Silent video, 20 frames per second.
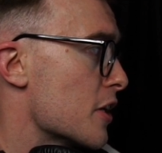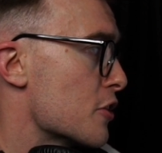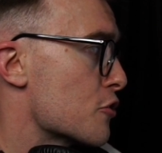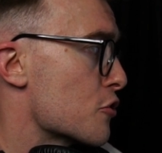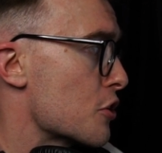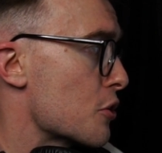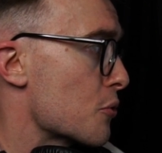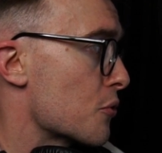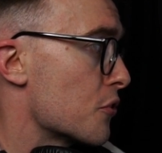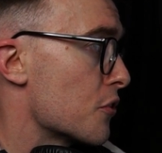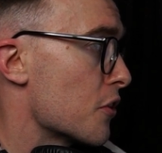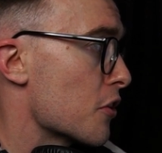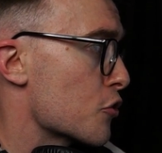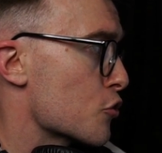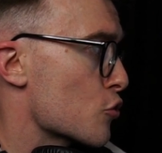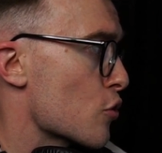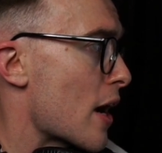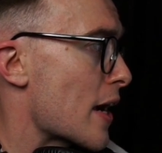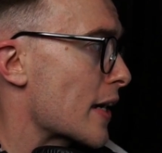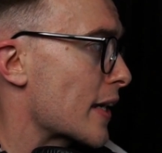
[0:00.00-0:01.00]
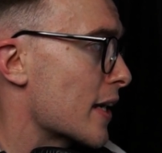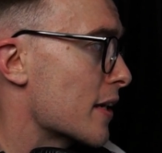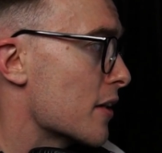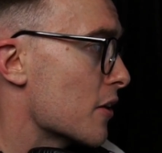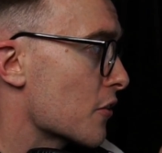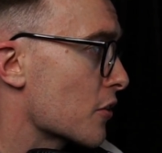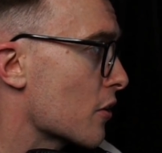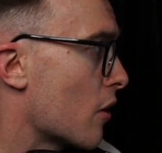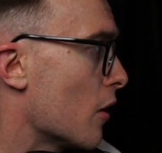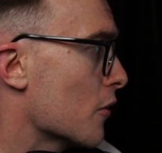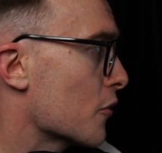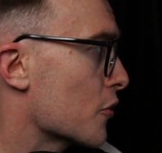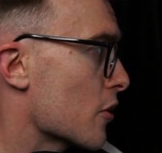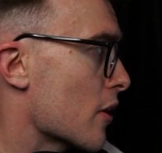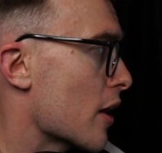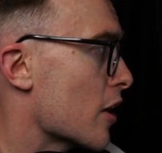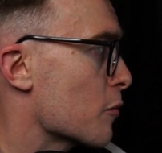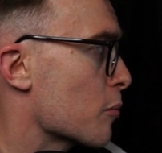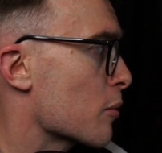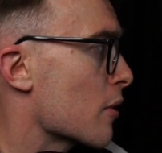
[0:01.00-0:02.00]
introduces this track in his
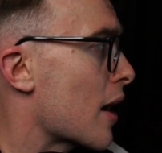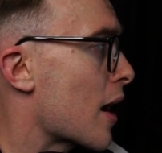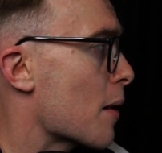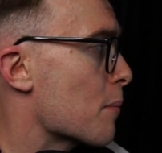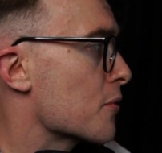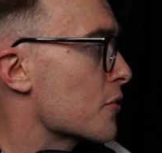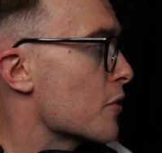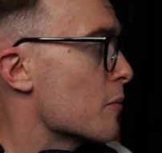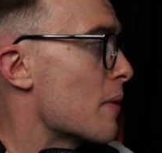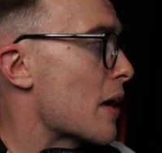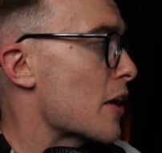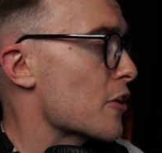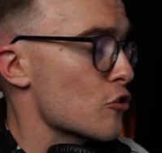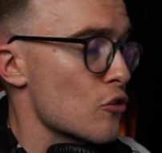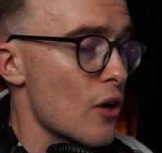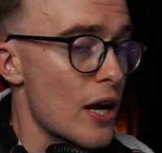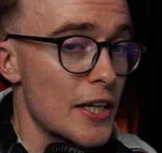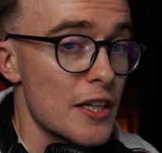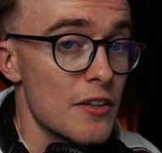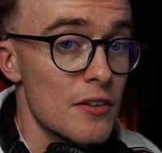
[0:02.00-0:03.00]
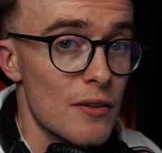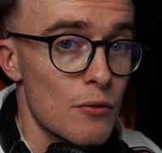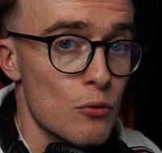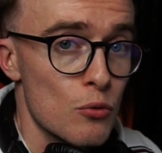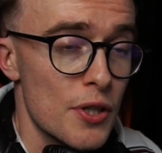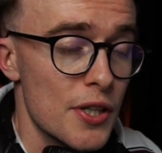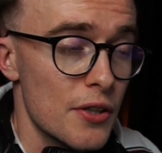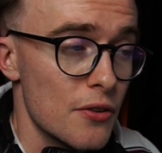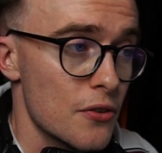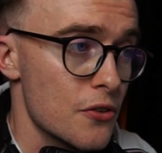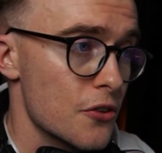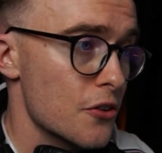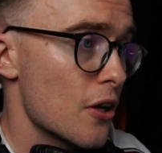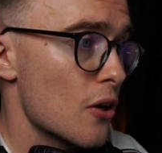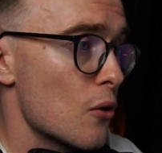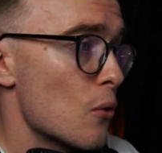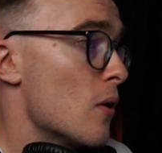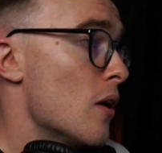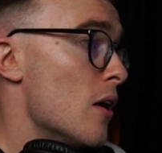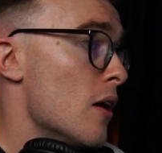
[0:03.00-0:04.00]
concert as perhaps the best track he's ever written.
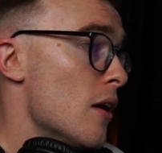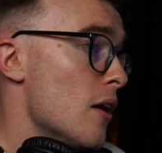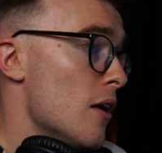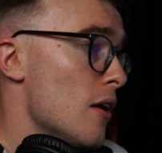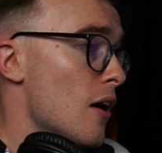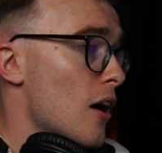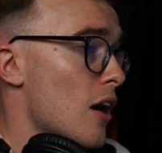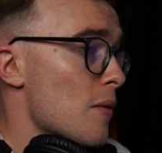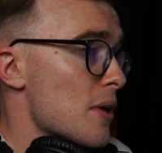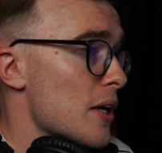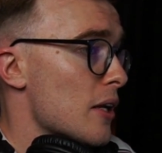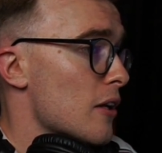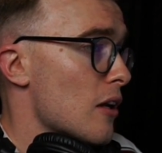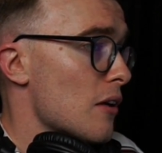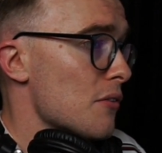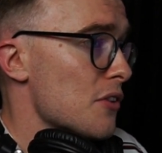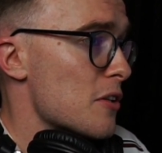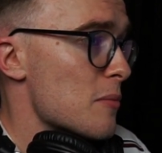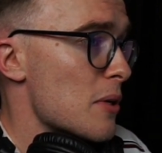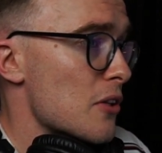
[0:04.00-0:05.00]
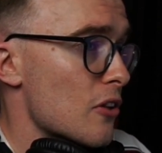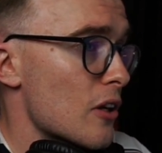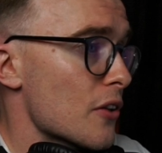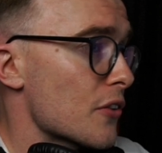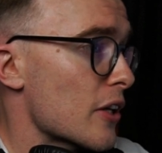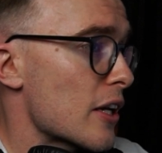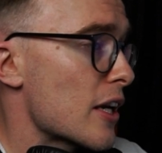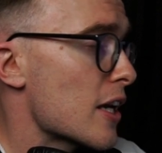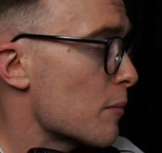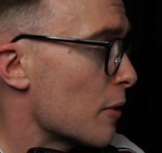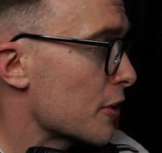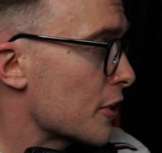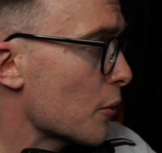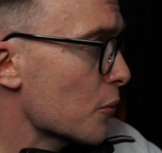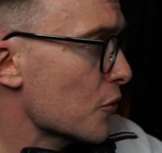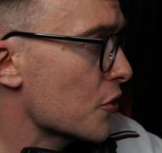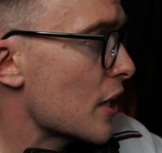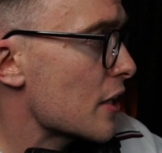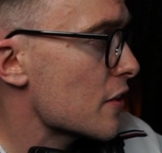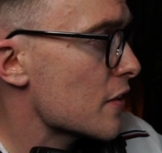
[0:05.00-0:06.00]
So I mean, it obviously means a lot to him. I
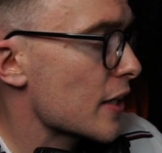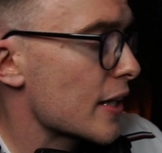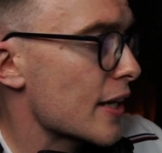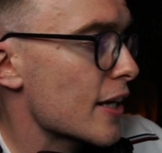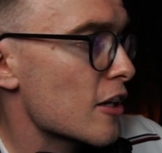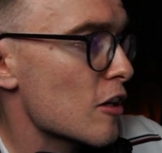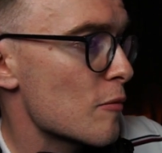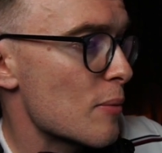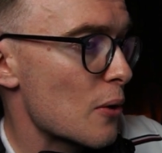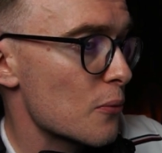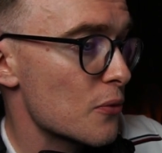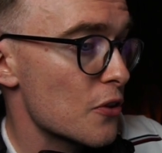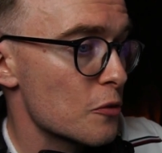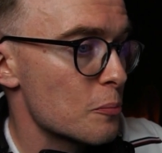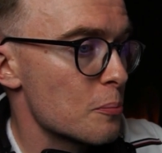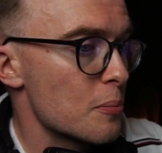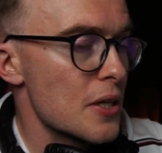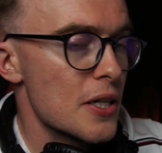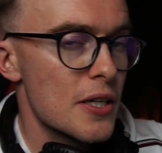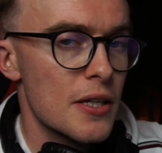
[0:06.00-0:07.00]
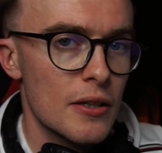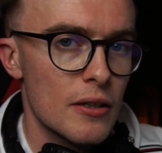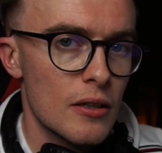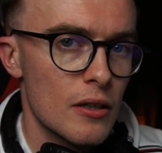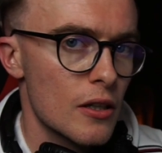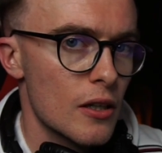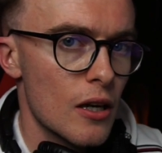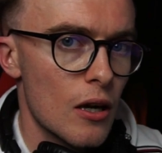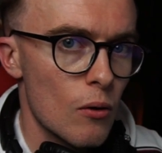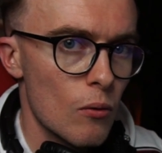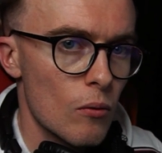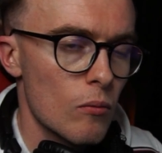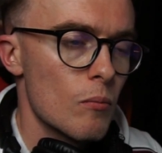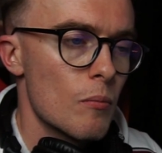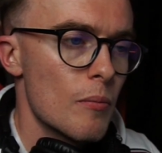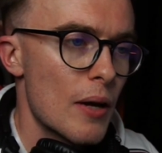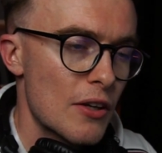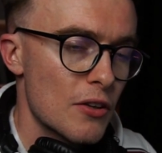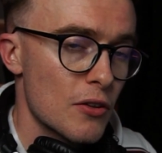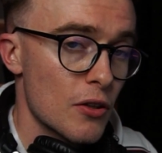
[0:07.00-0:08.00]
don't see anything here about this being, you know,
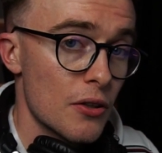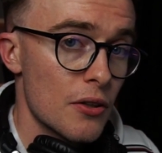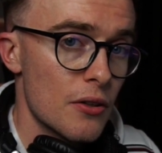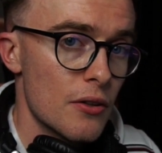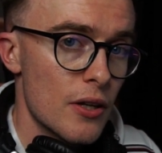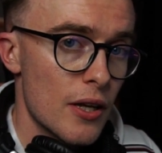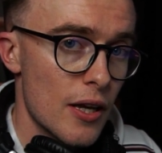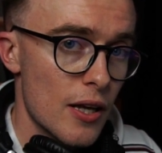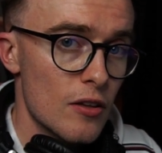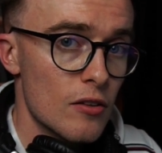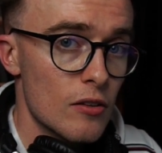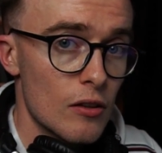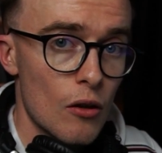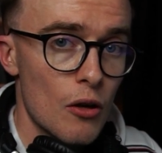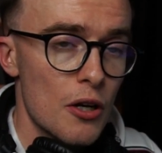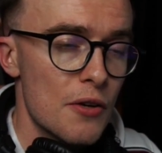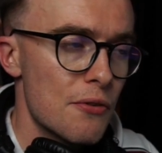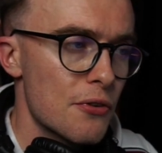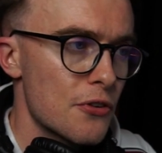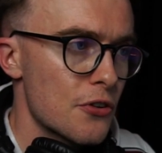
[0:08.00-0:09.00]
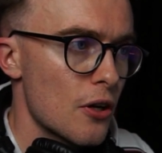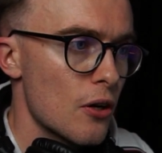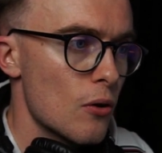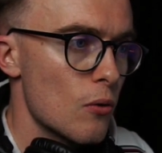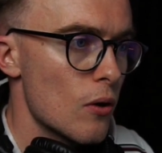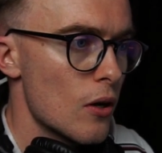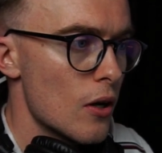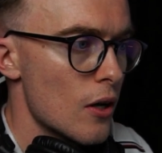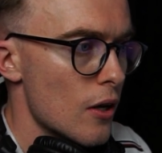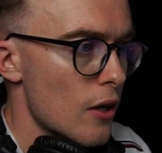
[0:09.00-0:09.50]
based on his life, so